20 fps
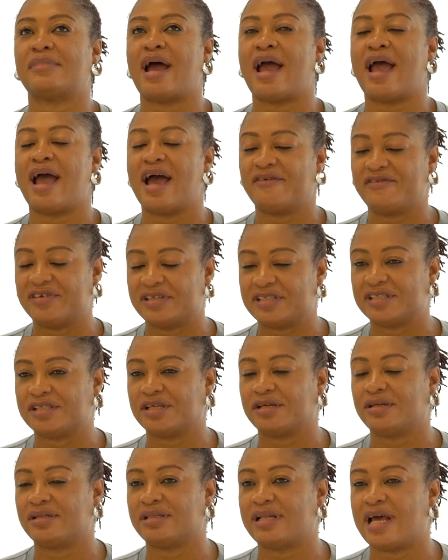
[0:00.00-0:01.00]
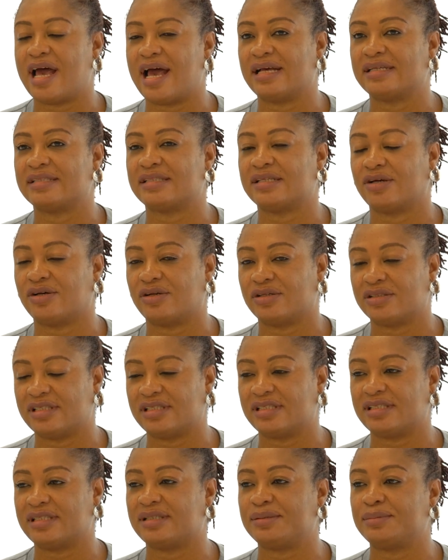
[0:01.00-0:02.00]
I have a son that has
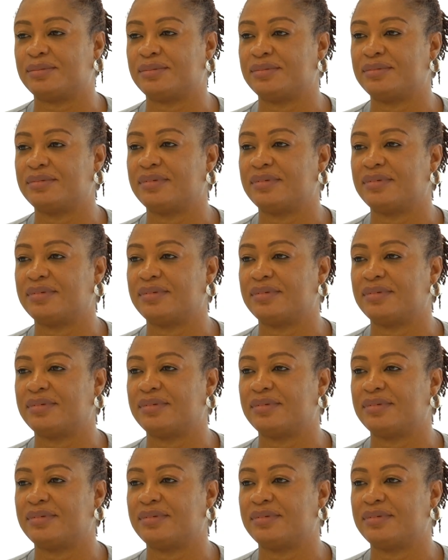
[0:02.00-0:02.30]
autism.